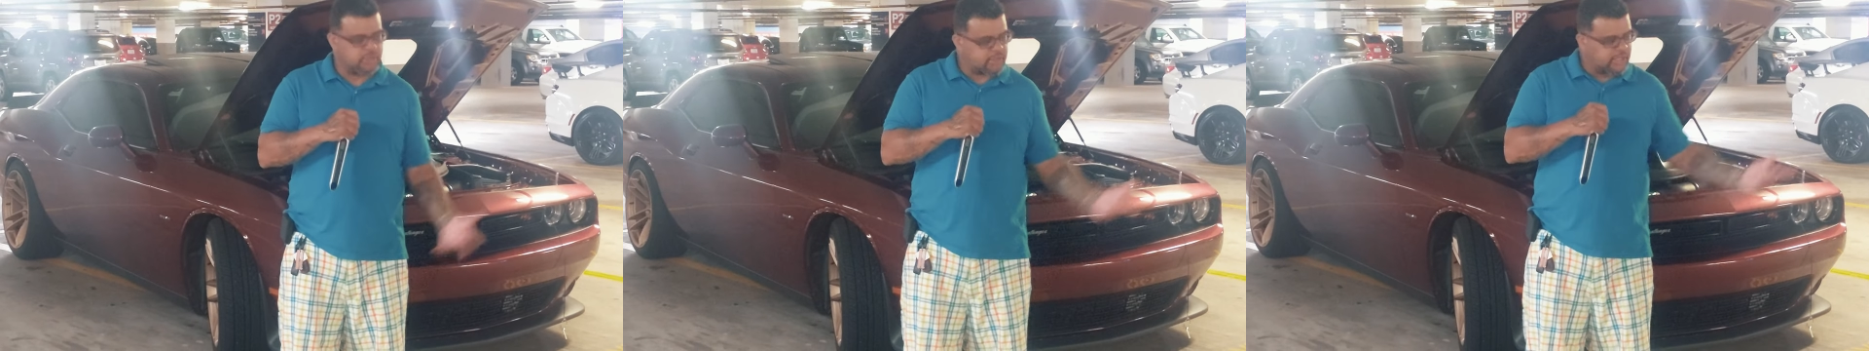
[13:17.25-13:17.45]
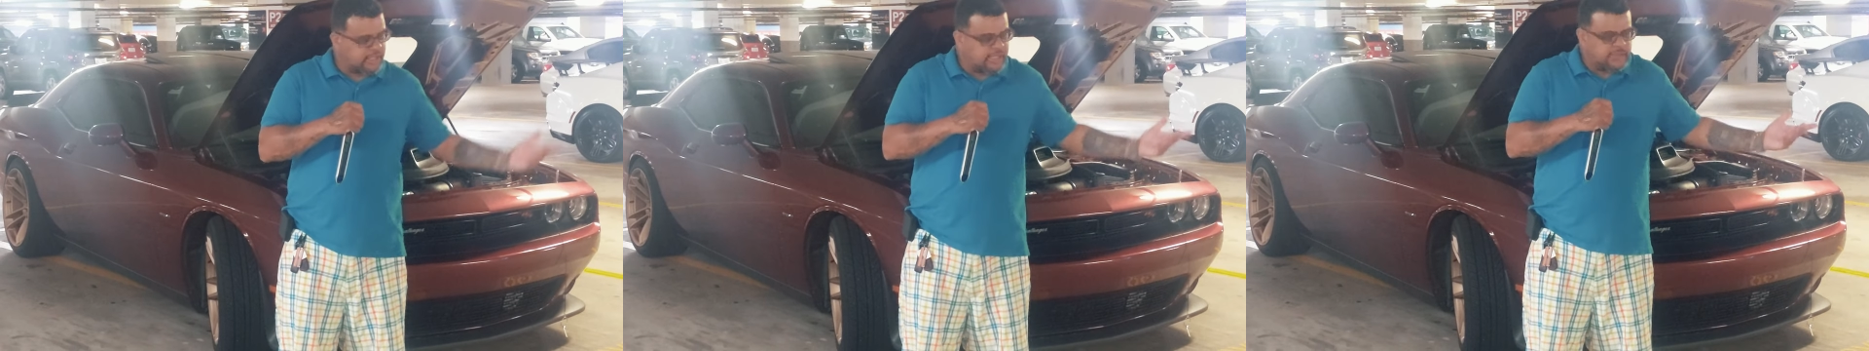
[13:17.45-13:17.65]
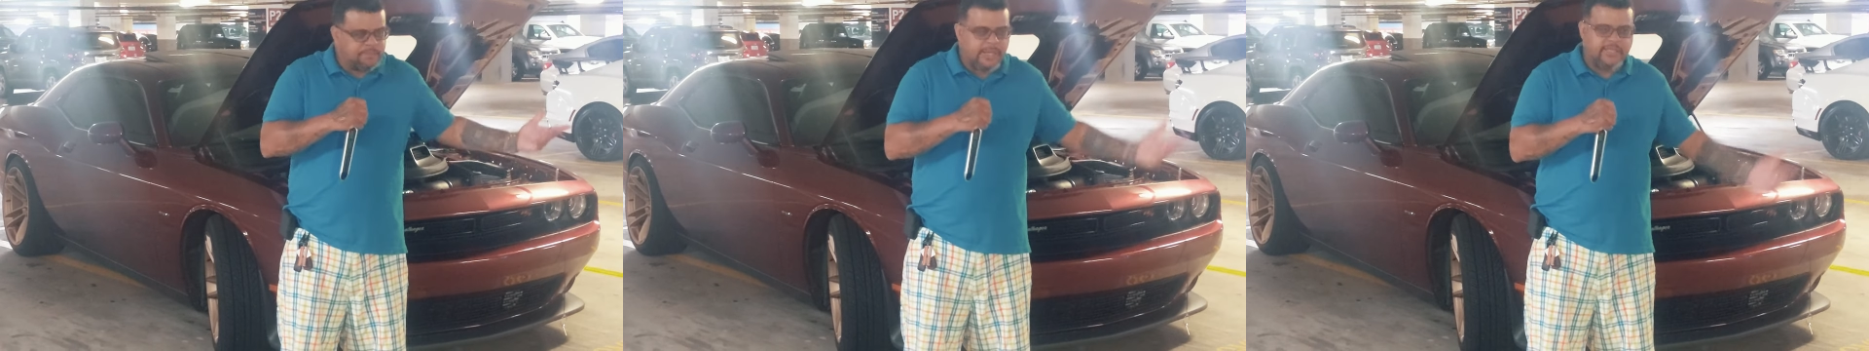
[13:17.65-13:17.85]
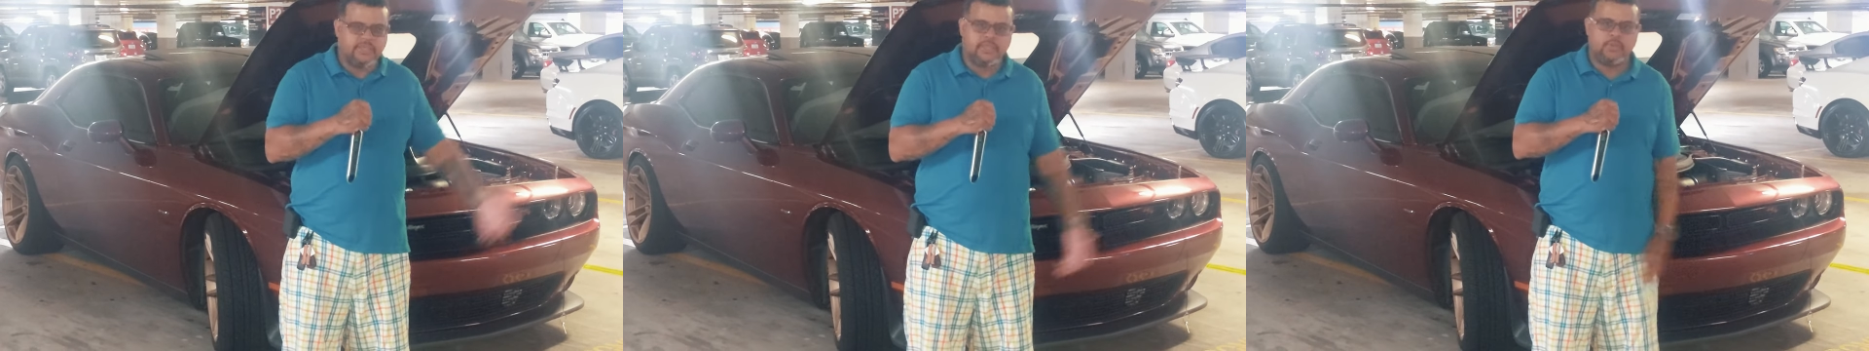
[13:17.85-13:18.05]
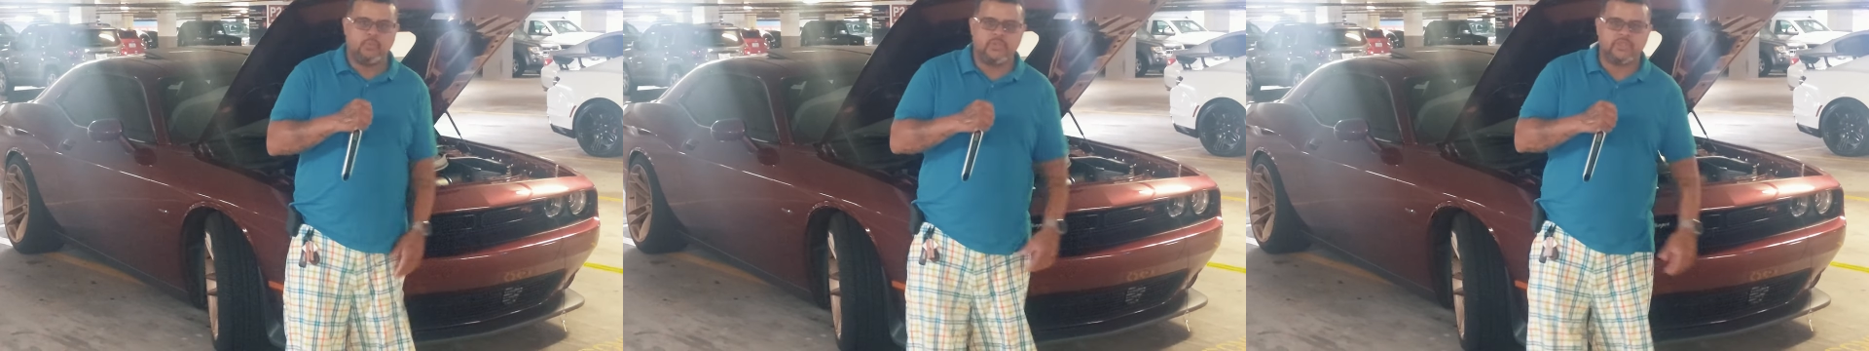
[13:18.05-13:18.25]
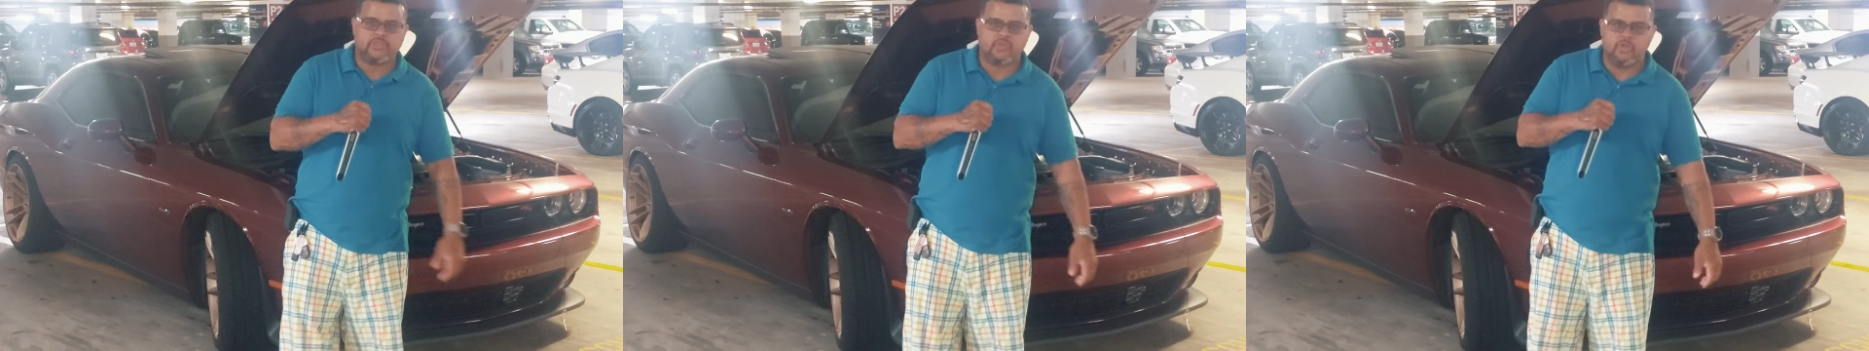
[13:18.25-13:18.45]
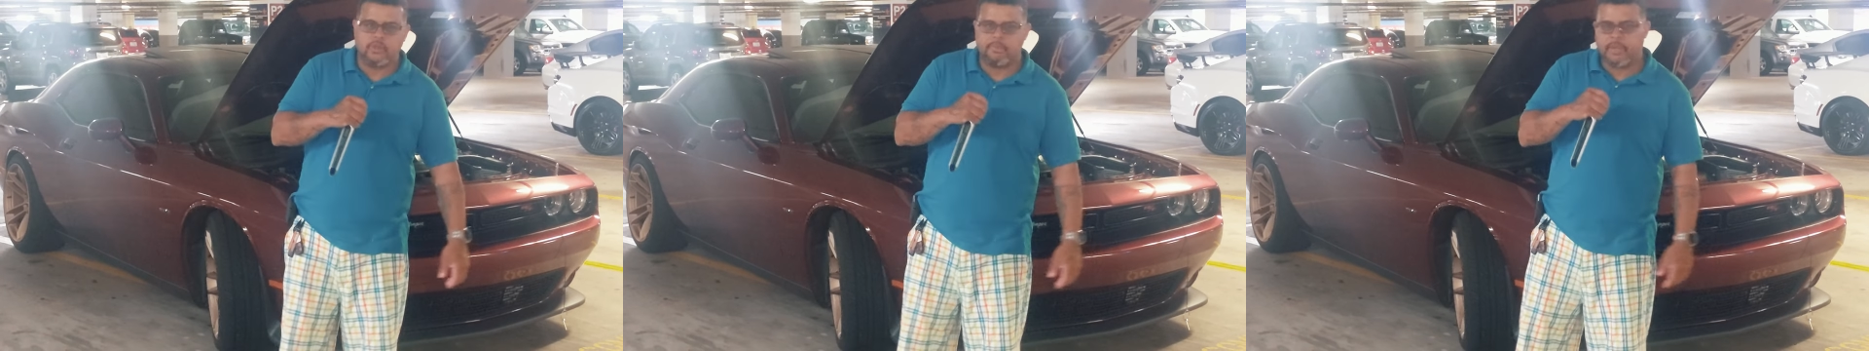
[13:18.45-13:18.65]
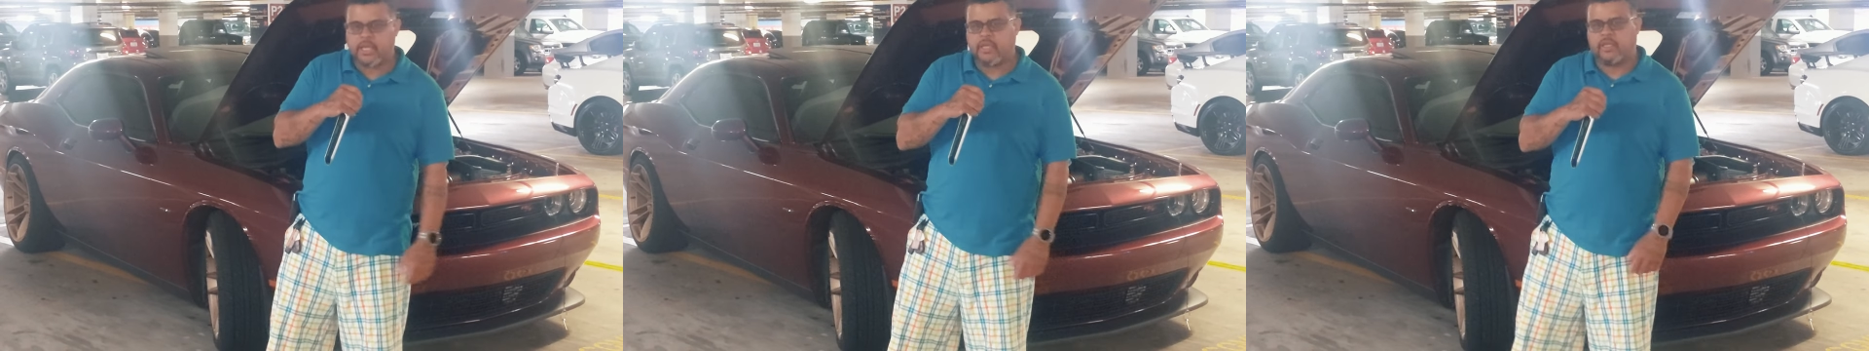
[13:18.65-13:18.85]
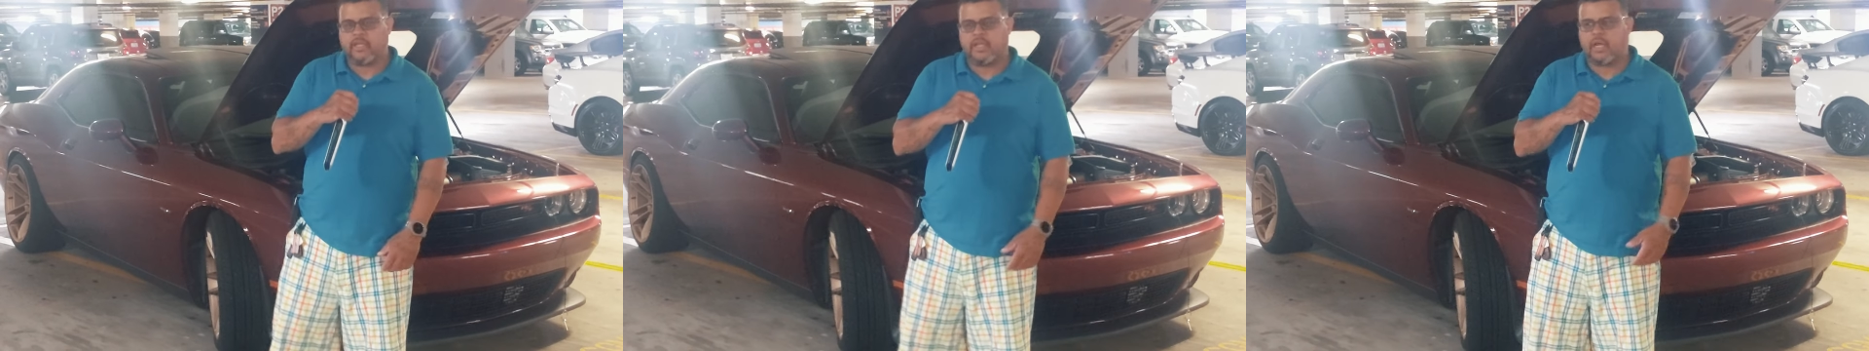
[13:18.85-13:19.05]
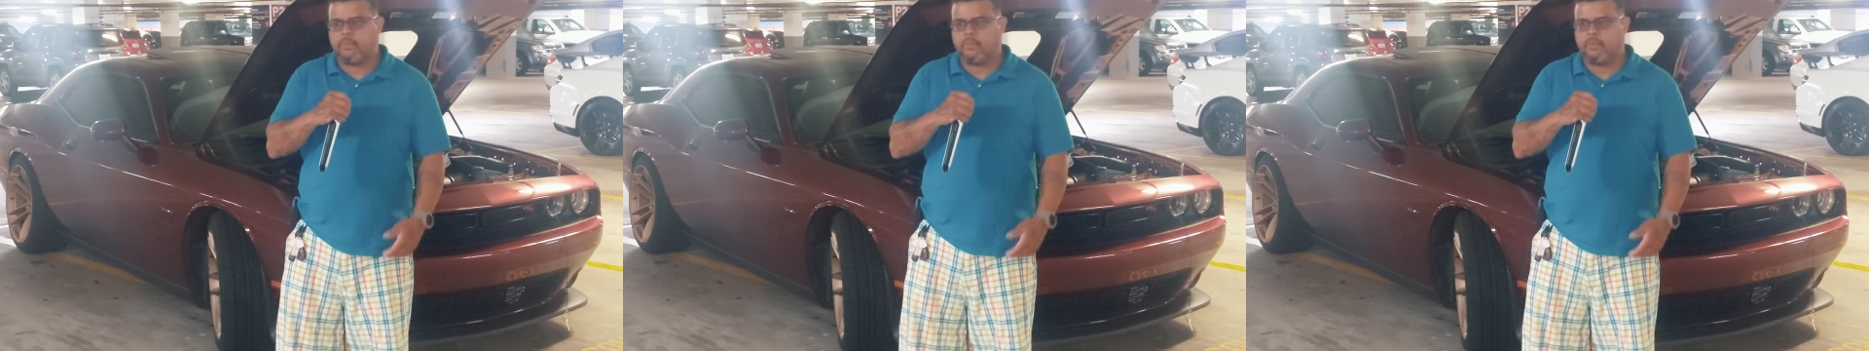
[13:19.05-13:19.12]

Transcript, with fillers: So that, that's basically what it's going to be.